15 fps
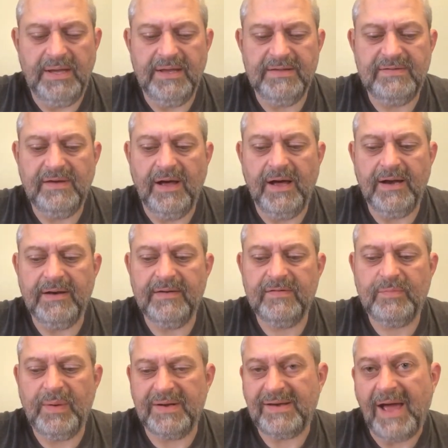It's not
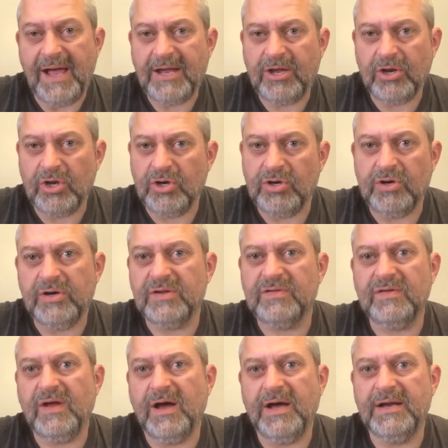spectacular.
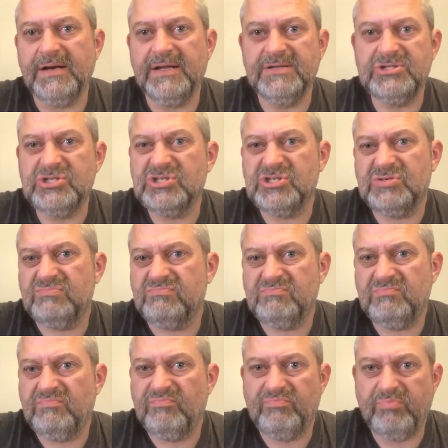It's not. It's just
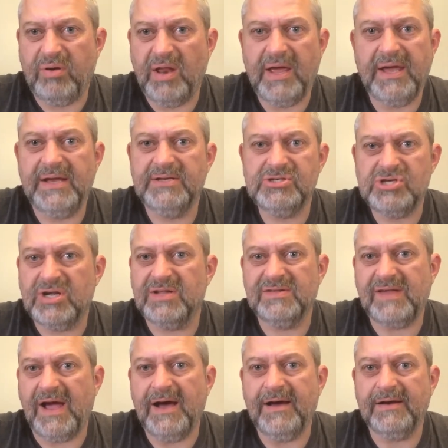plain chicken
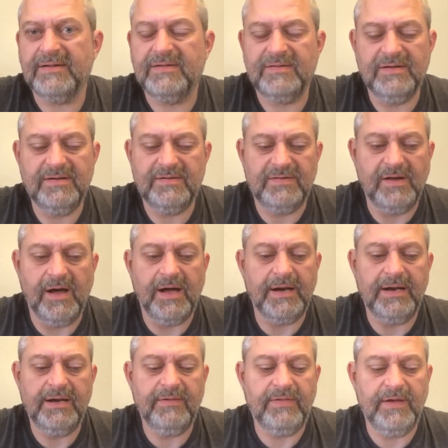salad. It's
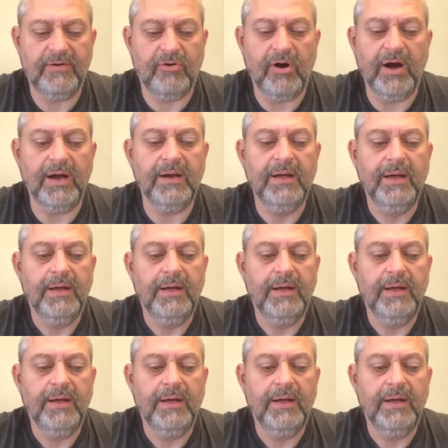not anything great.